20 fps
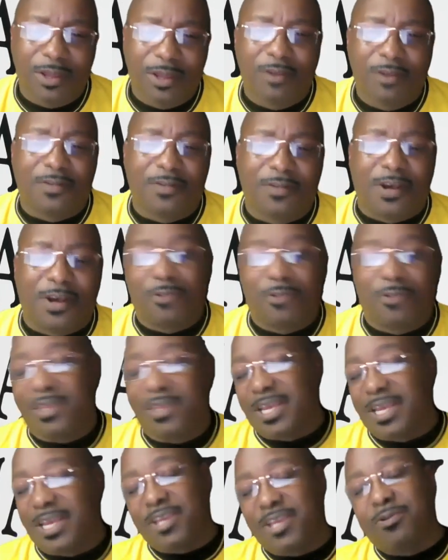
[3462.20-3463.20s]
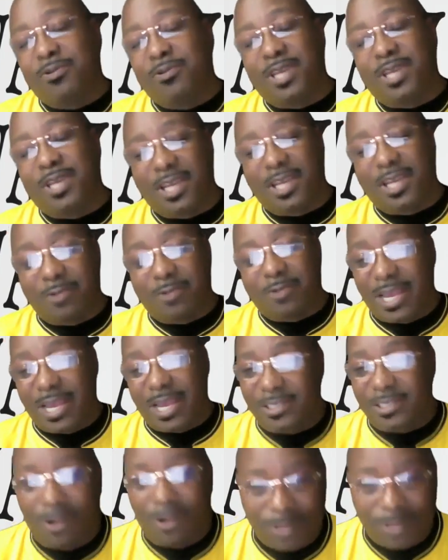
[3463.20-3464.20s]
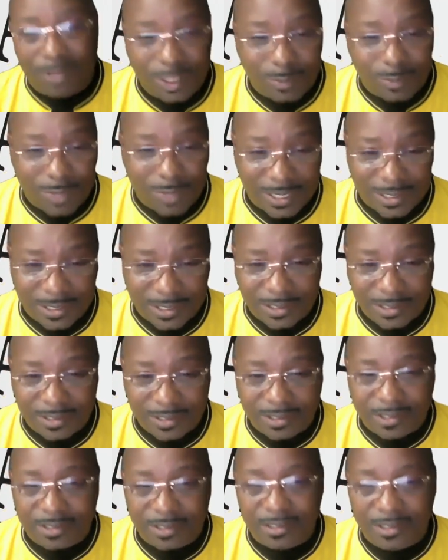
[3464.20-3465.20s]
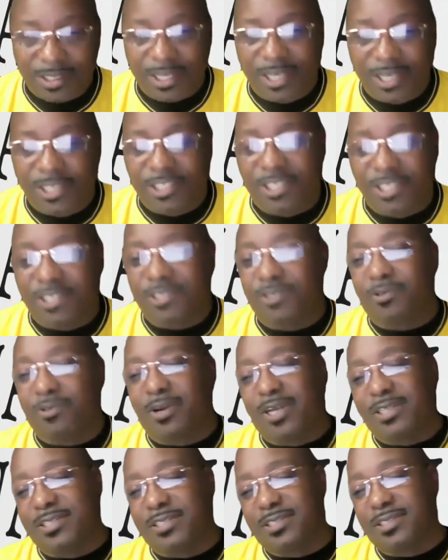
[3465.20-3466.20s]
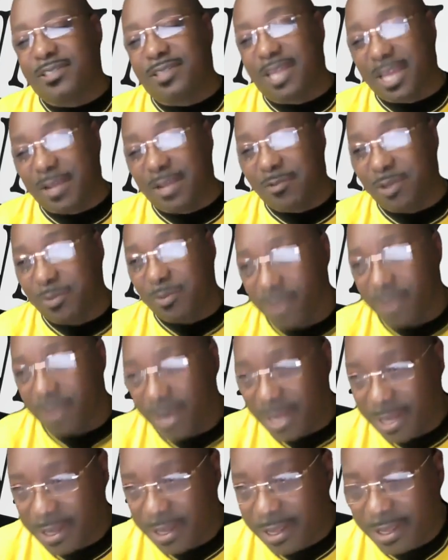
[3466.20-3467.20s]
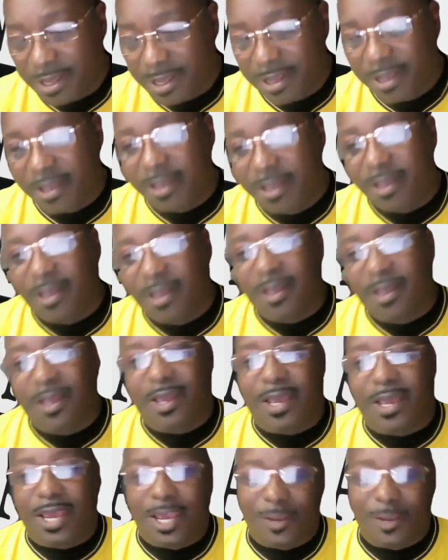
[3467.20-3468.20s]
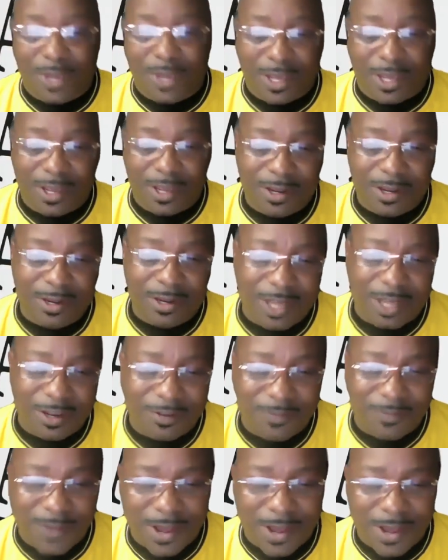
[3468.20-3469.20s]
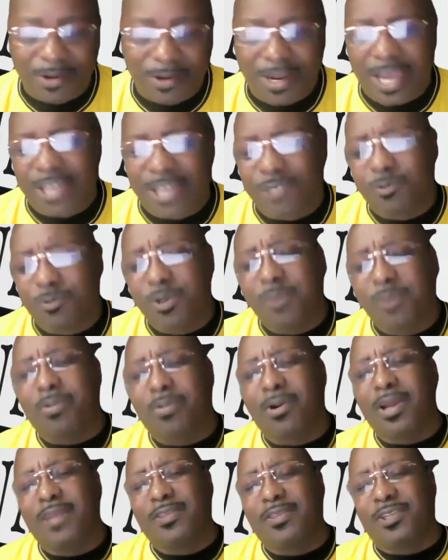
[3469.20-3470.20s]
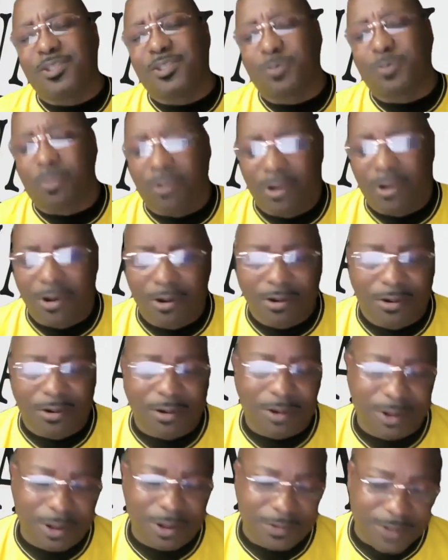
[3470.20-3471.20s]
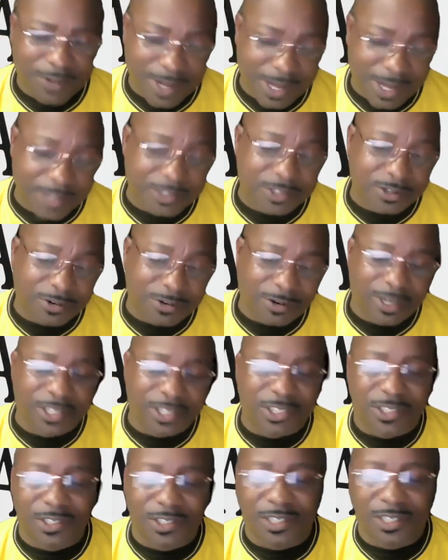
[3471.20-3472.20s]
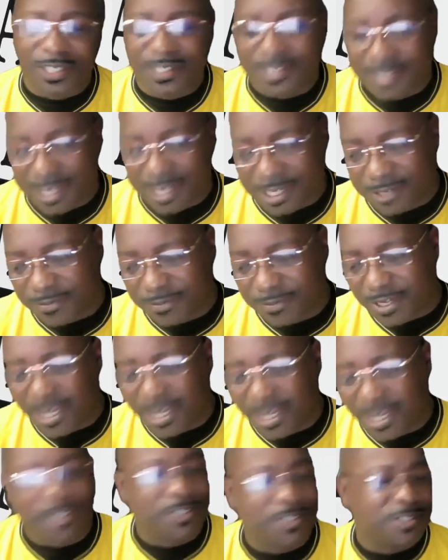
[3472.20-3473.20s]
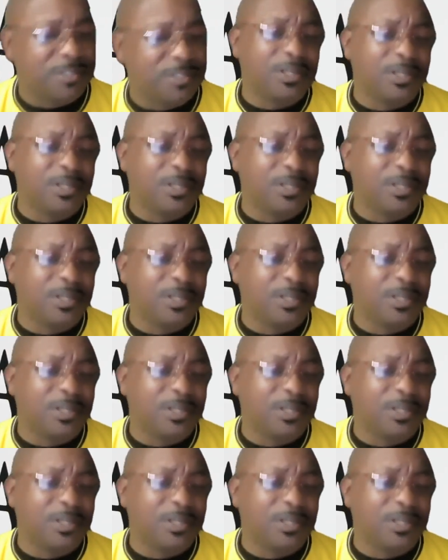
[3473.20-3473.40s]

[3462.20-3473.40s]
Father, we thank you again. We ask all these blessings. In Jesus Christ's name we pray. Amen. And Father, as we pray this prayer of consecration and sanctification